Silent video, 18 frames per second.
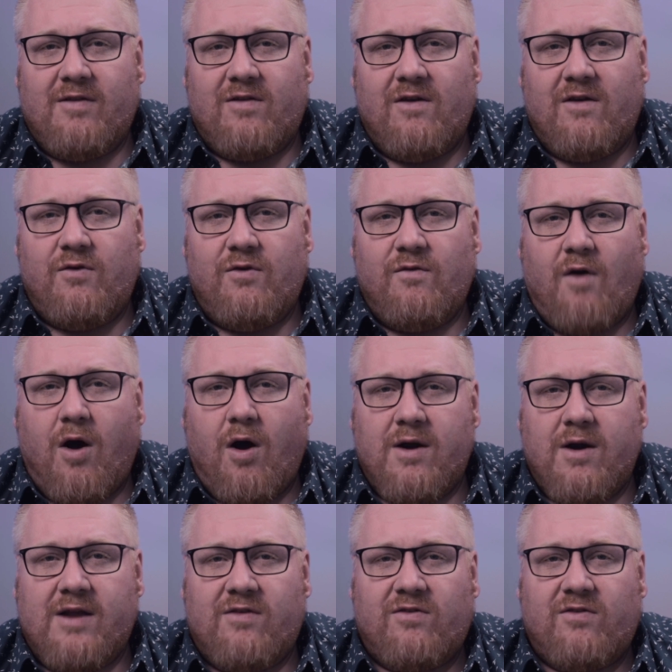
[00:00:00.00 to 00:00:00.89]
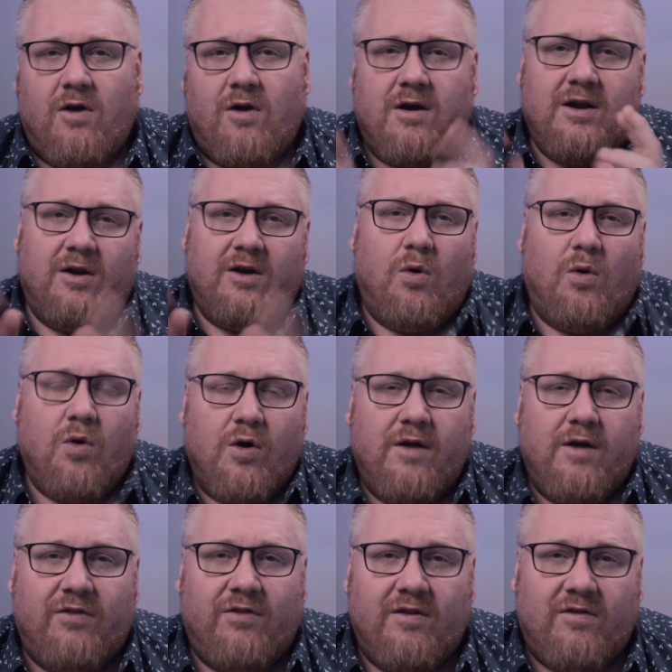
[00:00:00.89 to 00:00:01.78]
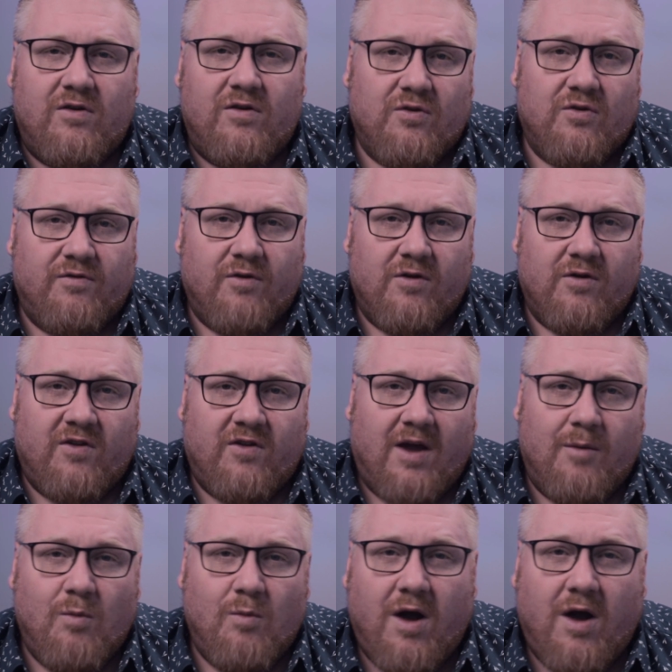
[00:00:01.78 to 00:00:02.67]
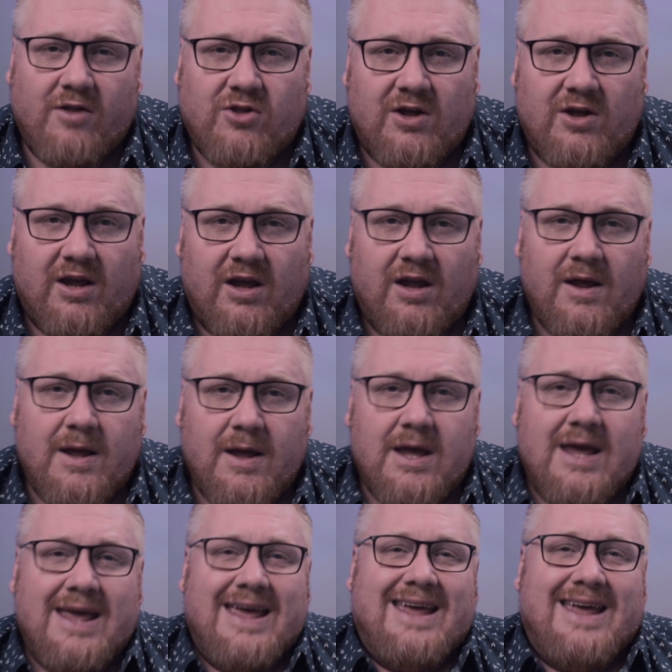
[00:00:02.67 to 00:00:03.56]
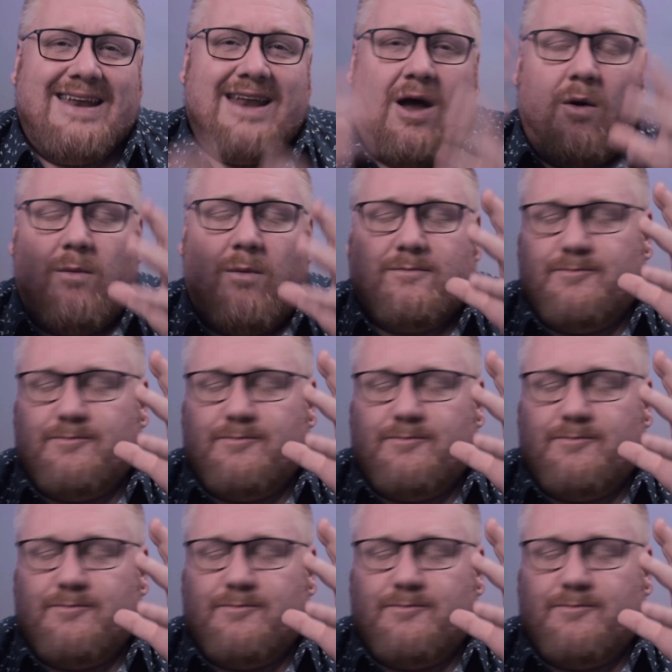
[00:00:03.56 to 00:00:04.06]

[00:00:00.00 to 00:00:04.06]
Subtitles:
if you've already started or if this is your first time watching it. Now,